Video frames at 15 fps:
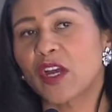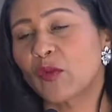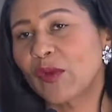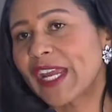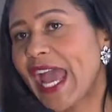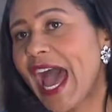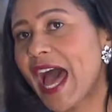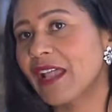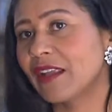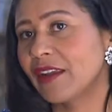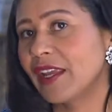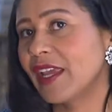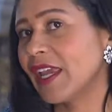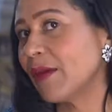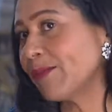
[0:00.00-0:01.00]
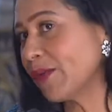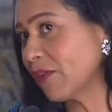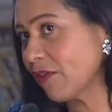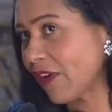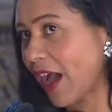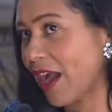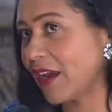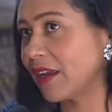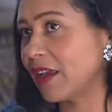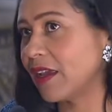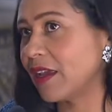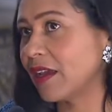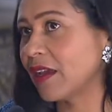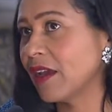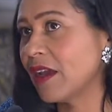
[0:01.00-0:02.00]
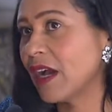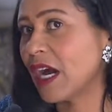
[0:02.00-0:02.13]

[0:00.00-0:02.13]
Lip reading: a reality and providing